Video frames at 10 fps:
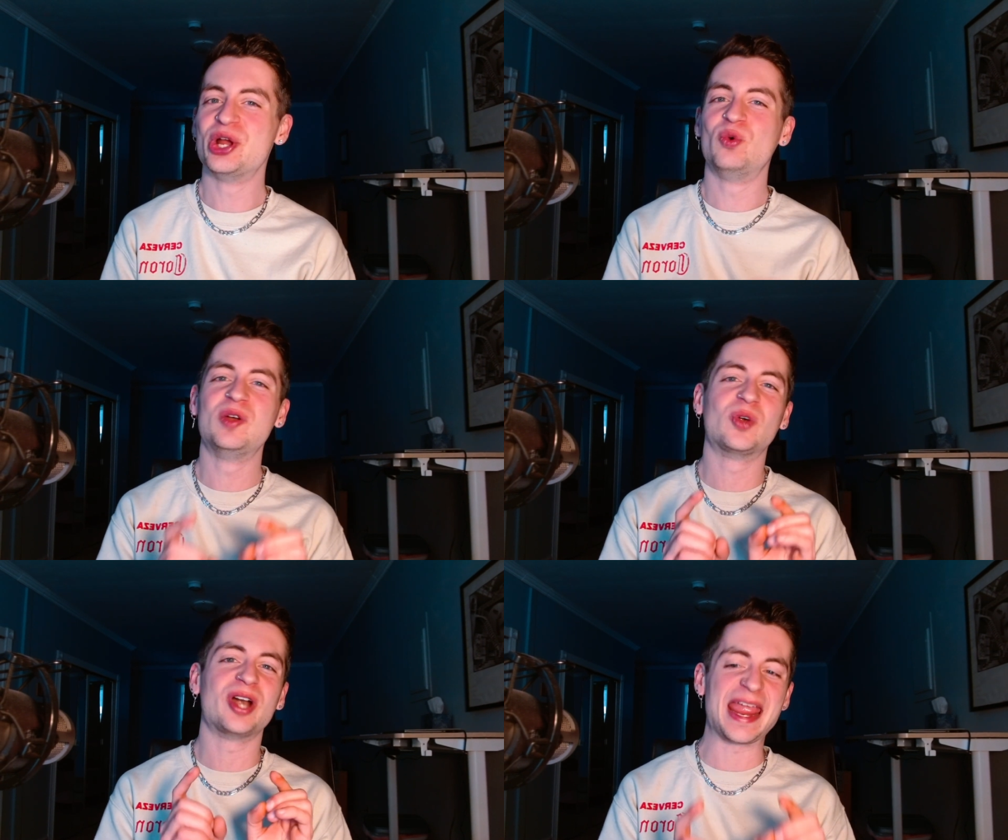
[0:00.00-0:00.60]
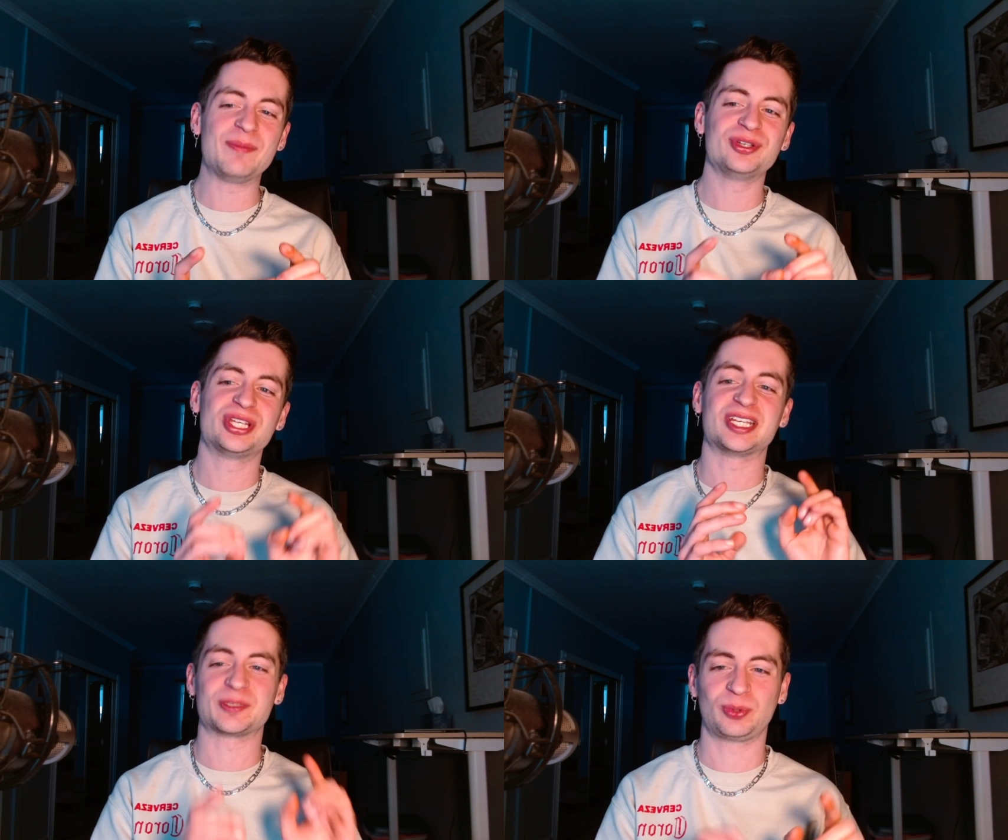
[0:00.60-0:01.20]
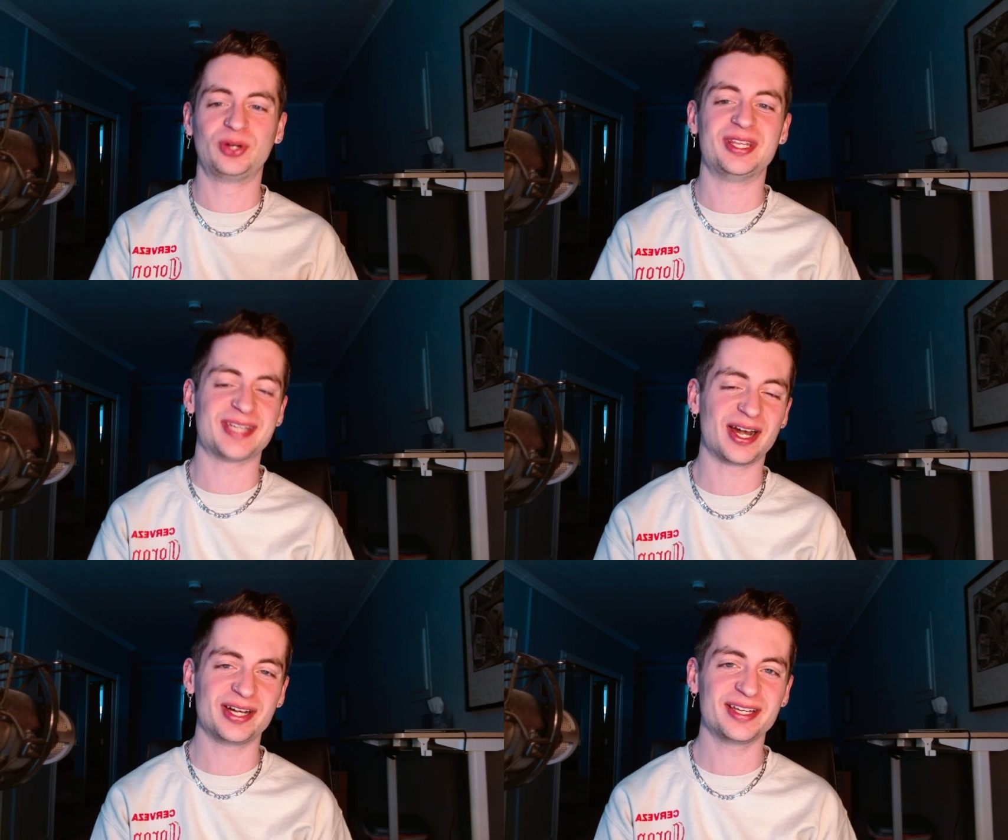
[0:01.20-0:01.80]
we were able to explore these
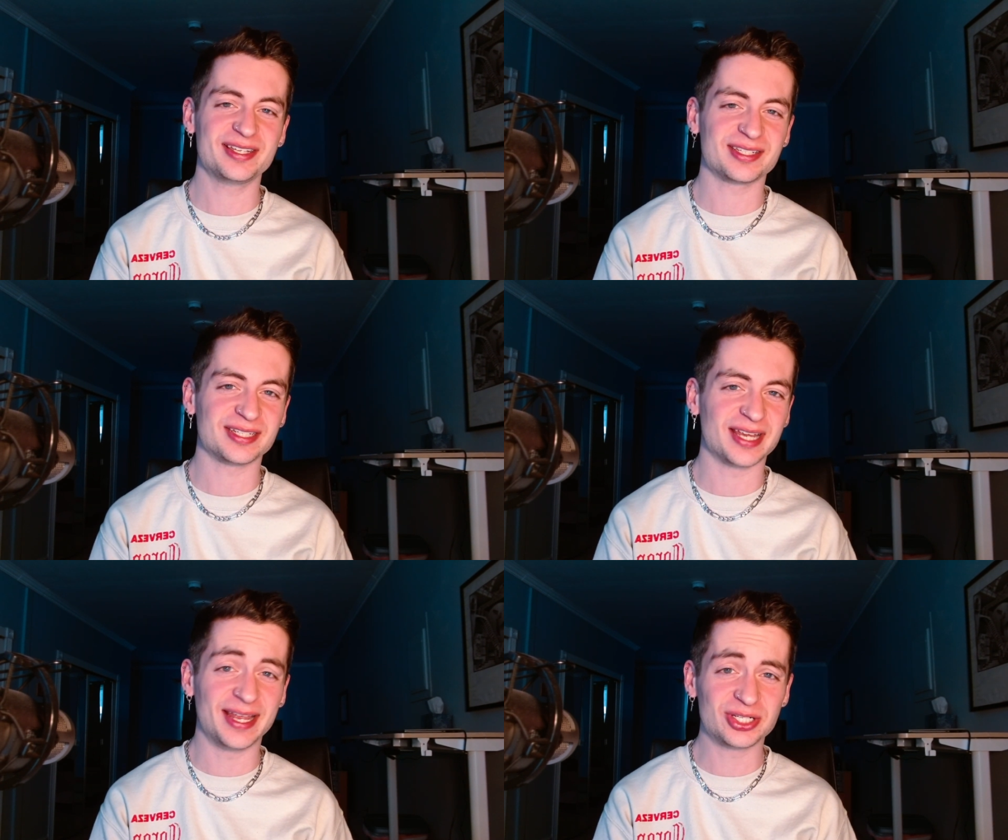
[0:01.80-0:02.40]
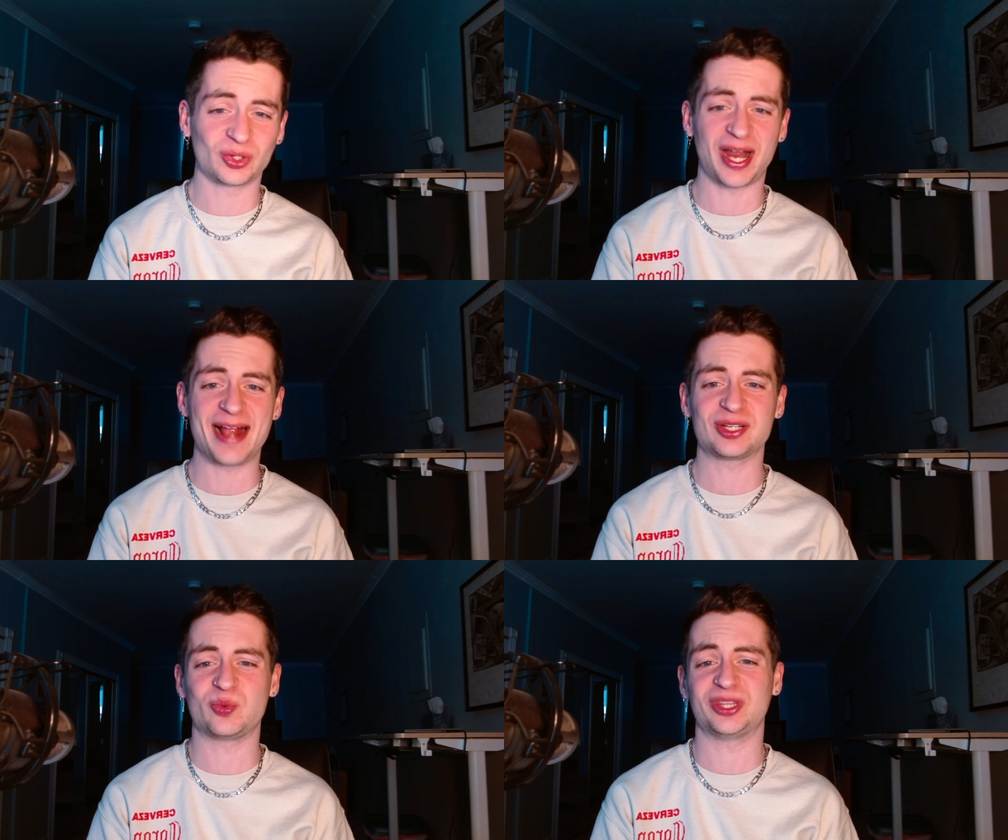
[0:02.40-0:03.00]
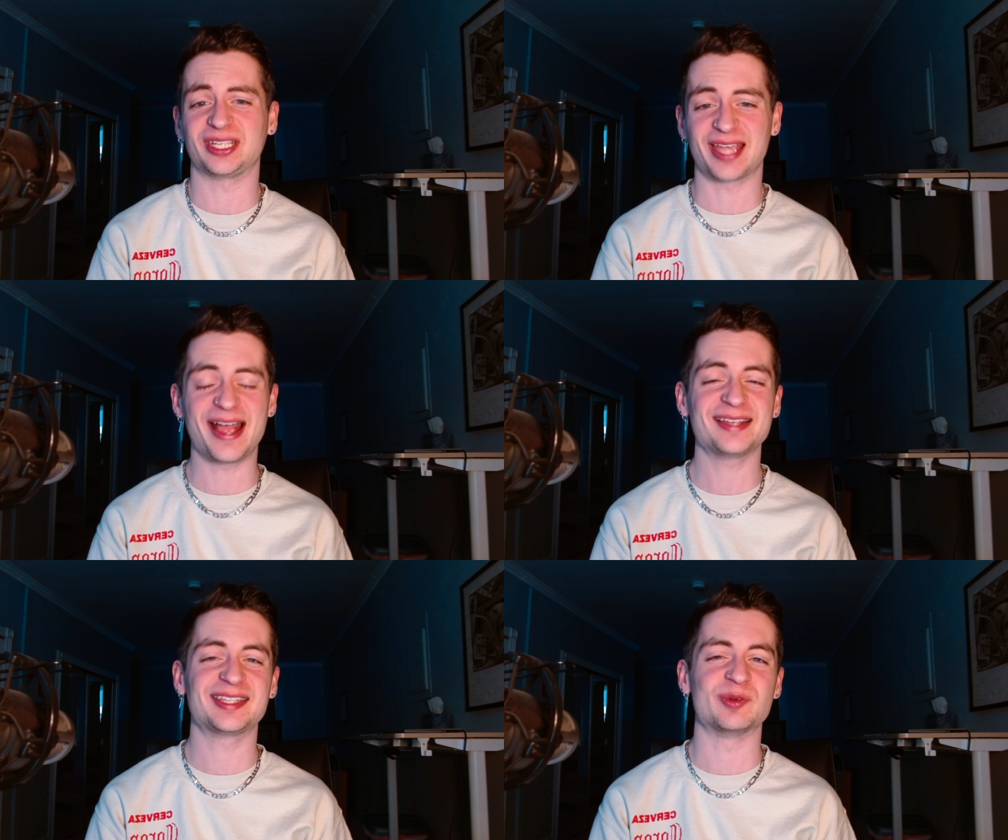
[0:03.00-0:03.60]
areas and interact with the
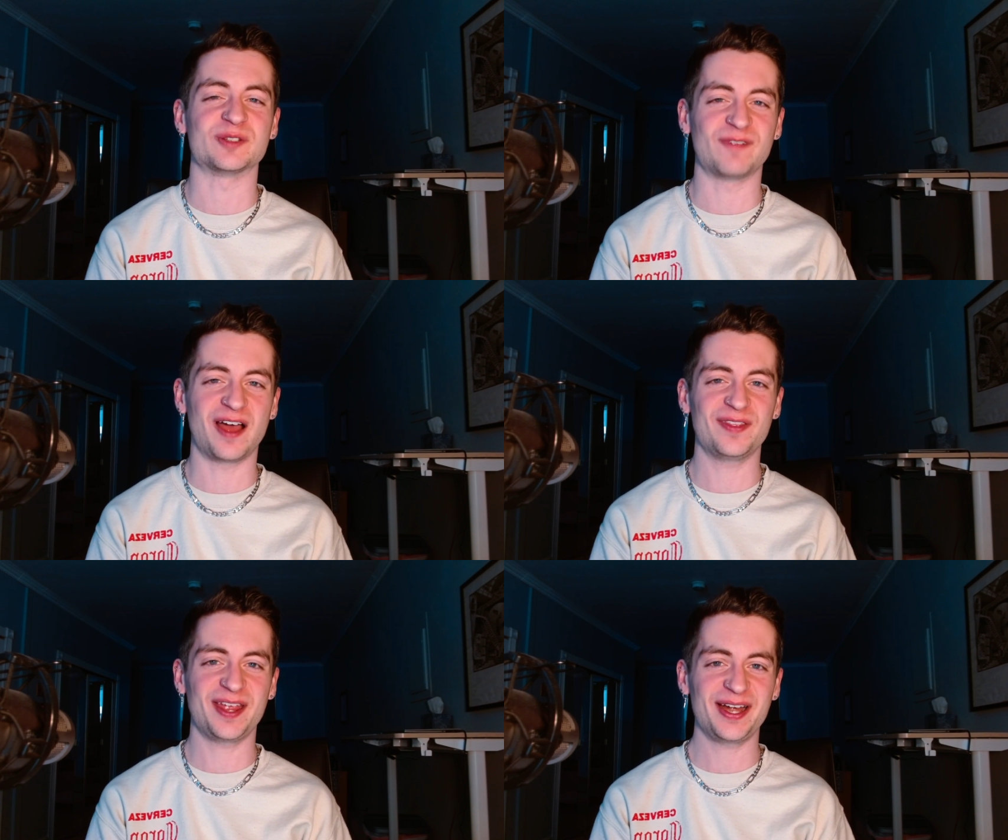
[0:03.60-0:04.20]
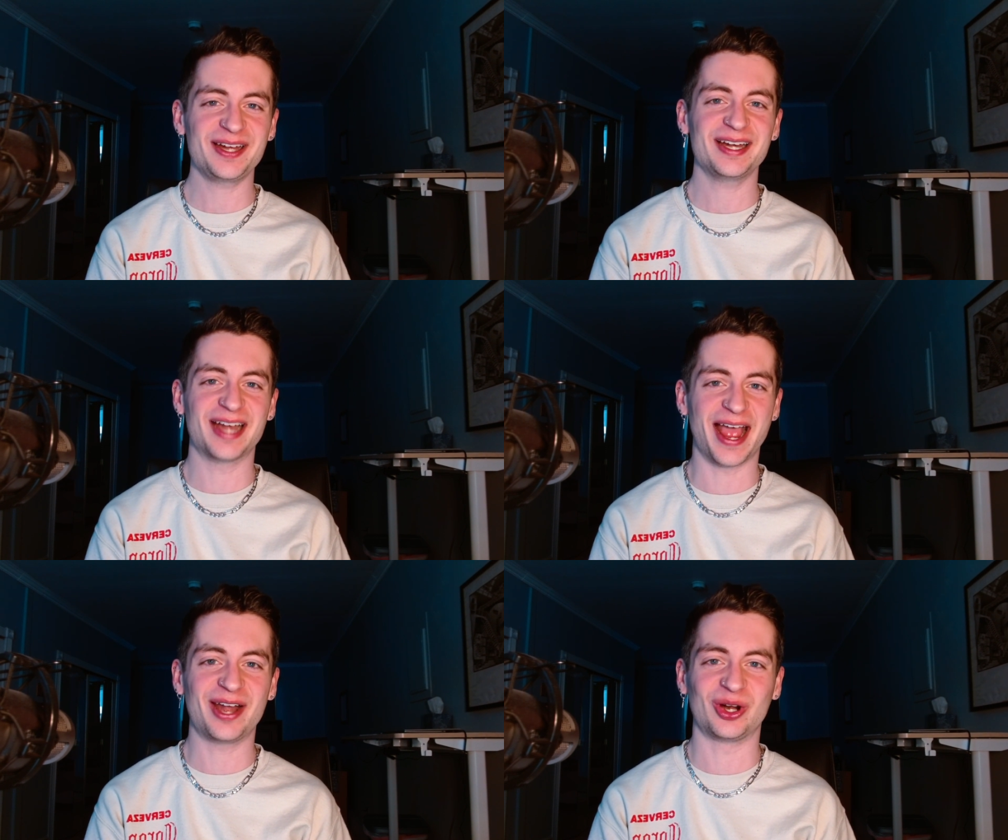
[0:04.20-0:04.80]
cast that was found there at our